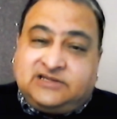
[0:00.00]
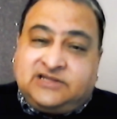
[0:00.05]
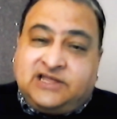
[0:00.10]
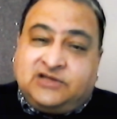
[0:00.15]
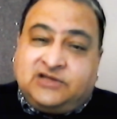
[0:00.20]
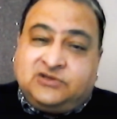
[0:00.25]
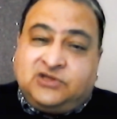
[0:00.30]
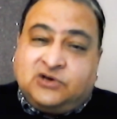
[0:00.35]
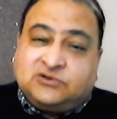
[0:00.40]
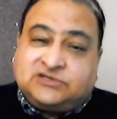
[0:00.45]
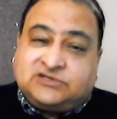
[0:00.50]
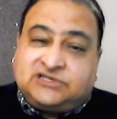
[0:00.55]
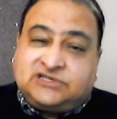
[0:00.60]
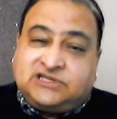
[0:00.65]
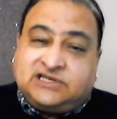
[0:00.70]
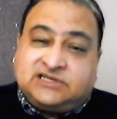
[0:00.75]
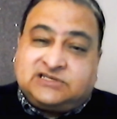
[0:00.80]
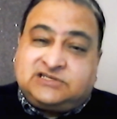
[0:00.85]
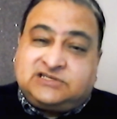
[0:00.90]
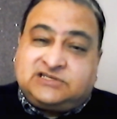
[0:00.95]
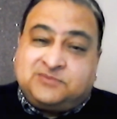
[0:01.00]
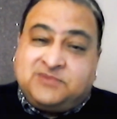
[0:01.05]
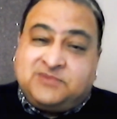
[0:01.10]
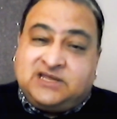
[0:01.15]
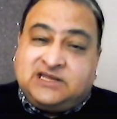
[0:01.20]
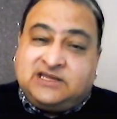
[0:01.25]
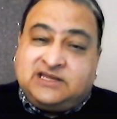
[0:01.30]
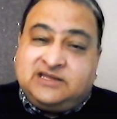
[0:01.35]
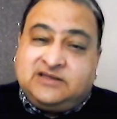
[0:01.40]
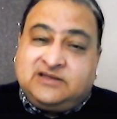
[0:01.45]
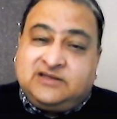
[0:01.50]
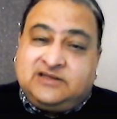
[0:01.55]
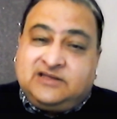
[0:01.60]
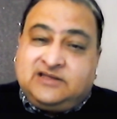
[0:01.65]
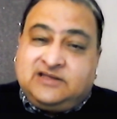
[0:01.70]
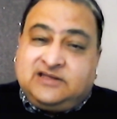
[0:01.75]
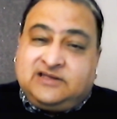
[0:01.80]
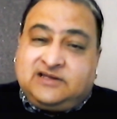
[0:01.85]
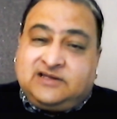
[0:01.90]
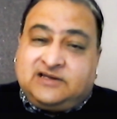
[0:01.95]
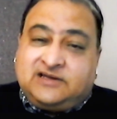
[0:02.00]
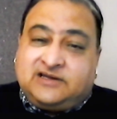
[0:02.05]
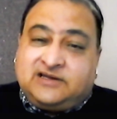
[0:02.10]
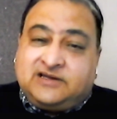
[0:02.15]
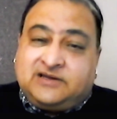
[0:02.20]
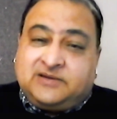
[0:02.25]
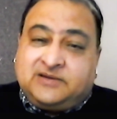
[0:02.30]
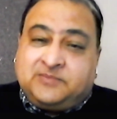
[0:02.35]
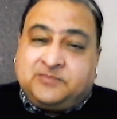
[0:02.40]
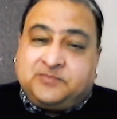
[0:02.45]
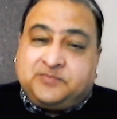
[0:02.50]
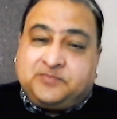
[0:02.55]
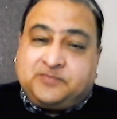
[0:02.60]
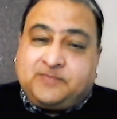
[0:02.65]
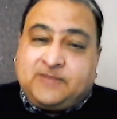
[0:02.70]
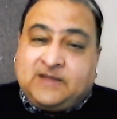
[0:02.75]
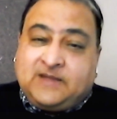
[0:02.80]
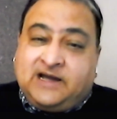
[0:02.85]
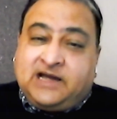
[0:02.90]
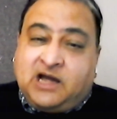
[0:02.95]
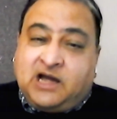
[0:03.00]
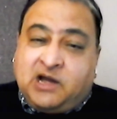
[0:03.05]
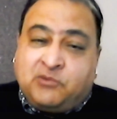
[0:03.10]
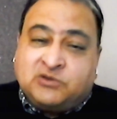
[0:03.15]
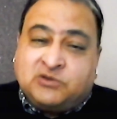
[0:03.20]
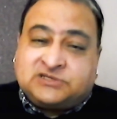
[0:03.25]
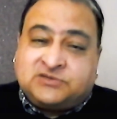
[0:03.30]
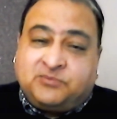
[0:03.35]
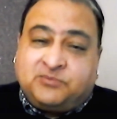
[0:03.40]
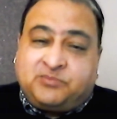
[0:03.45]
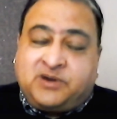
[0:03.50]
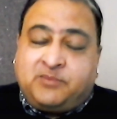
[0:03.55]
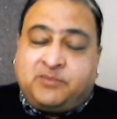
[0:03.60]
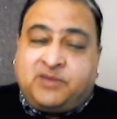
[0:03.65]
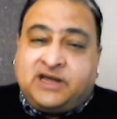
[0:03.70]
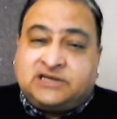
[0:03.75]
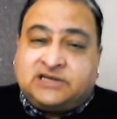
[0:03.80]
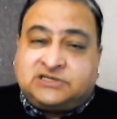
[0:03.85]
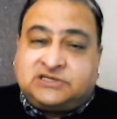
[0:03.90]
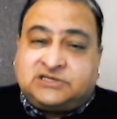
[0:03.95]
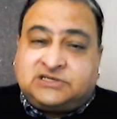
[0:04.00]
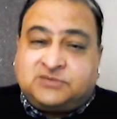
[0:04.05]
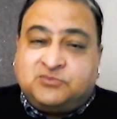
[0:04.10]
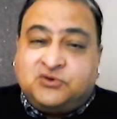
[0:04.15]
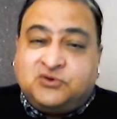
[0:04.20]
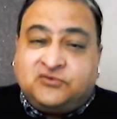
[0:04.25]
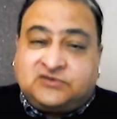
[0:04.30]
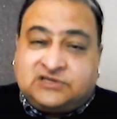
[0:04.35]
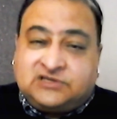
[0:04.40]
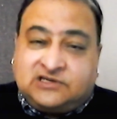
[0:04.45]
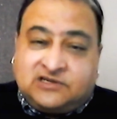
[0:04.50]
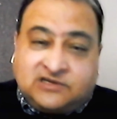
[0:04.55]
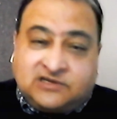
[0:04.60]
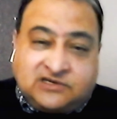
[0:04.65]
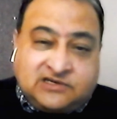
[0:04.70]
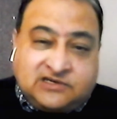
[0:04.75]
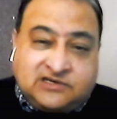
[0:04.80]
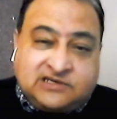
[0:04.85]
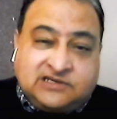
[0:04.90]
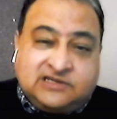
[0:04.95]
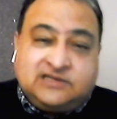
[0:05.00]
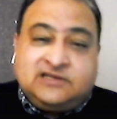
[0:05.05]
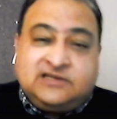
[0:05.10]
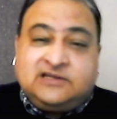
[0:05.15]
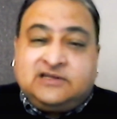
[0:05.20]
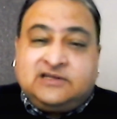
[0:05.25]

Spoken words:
those things to me. I wasn't prepared to move to London.